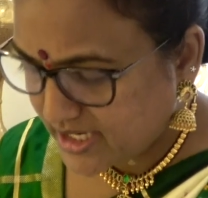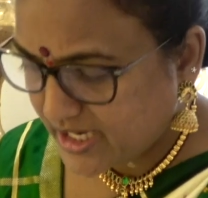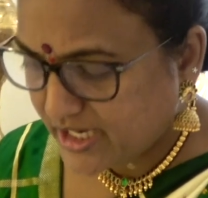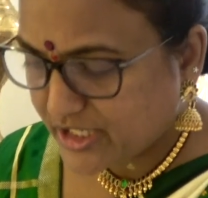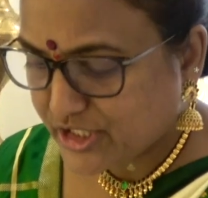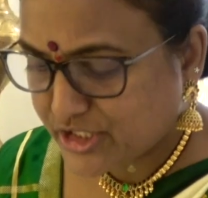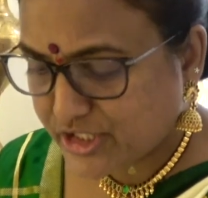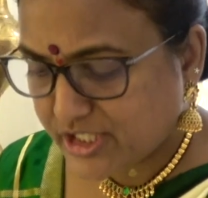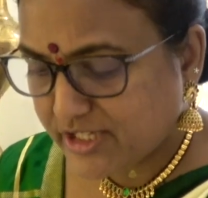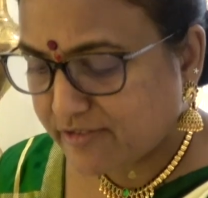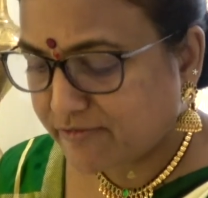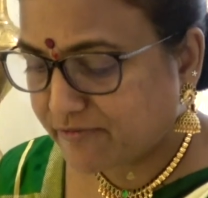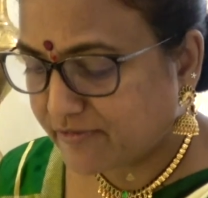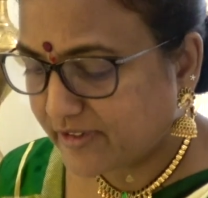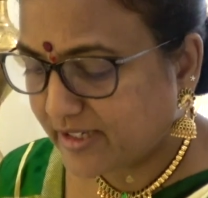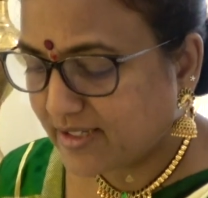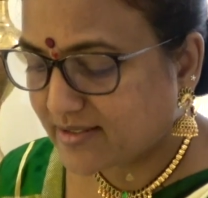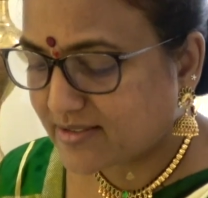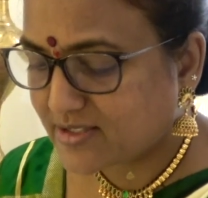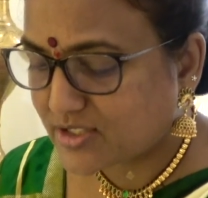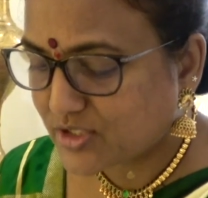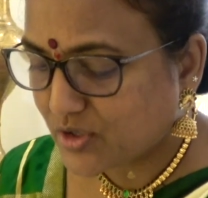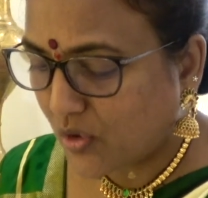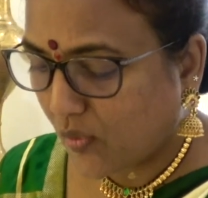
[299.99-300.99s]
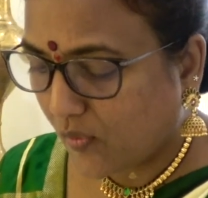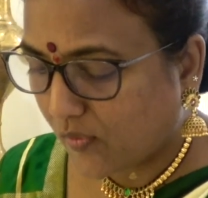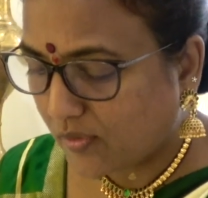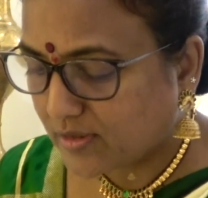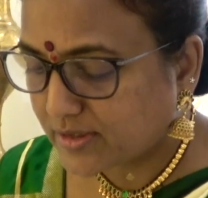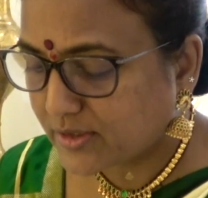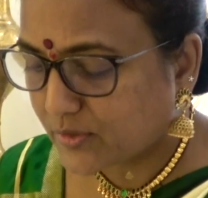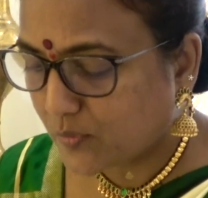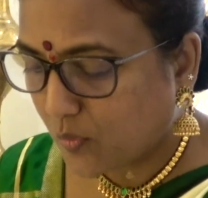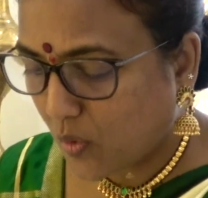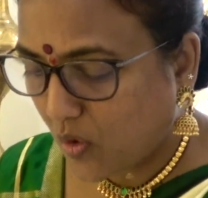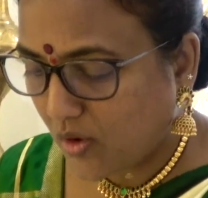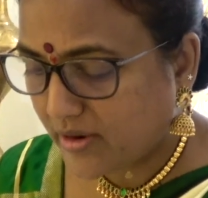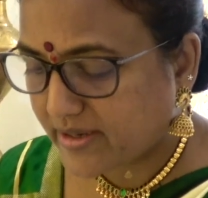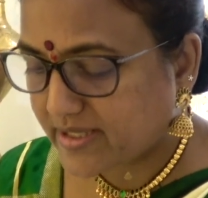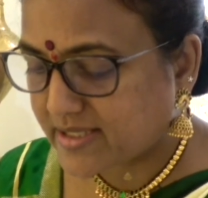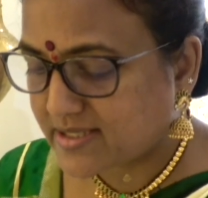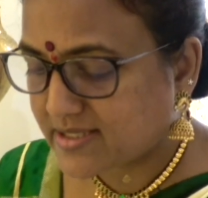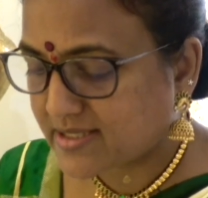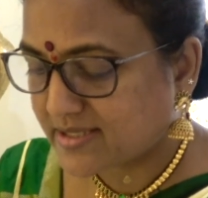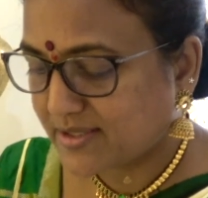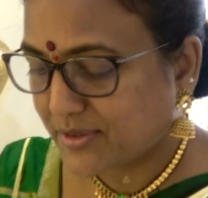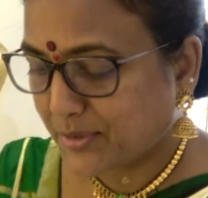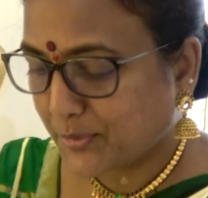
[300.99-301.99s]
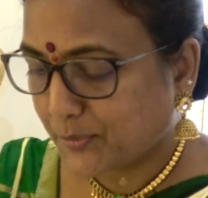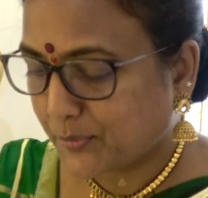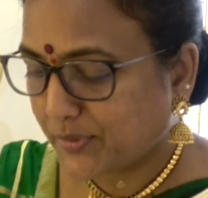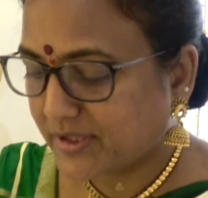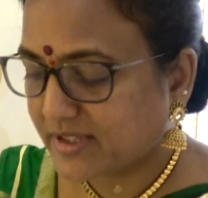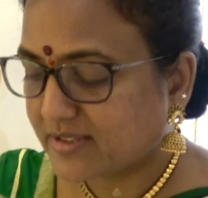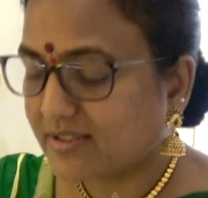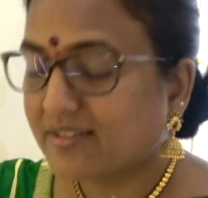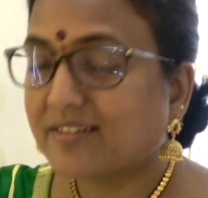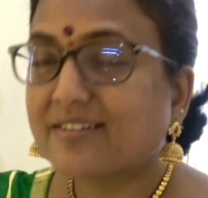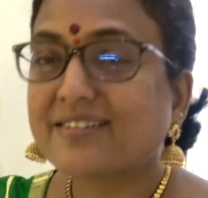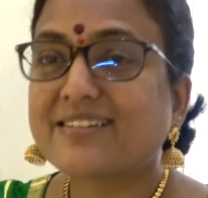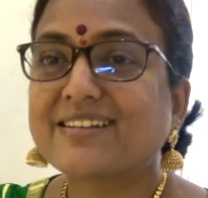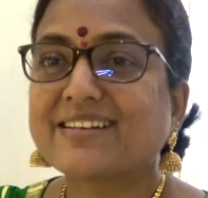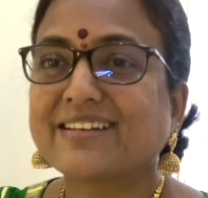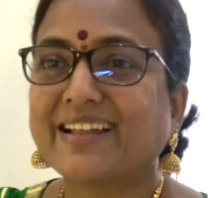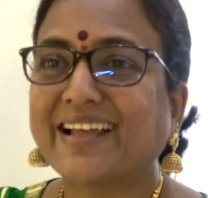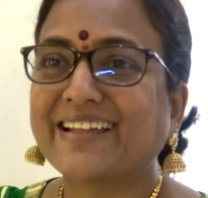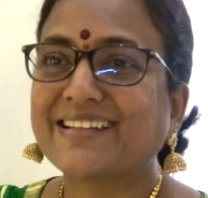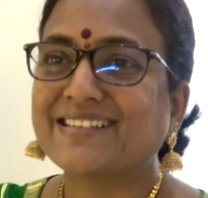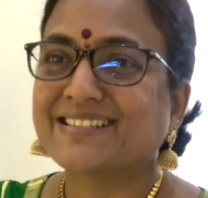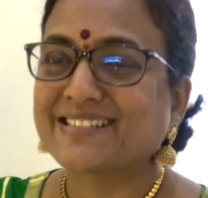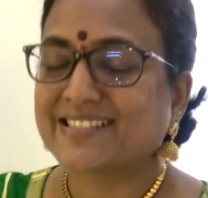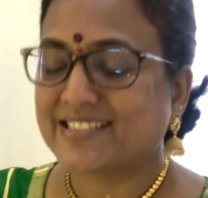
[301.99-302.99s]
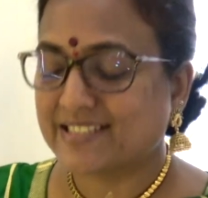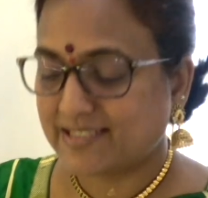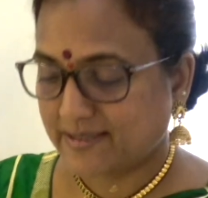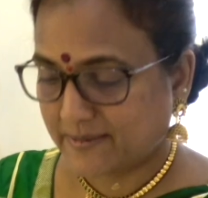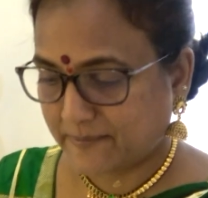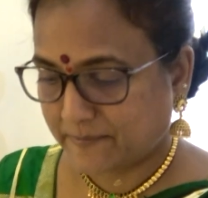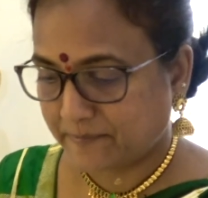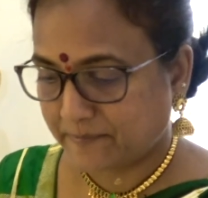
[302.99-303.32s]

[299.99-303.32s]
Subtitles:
She filled all the void with her light.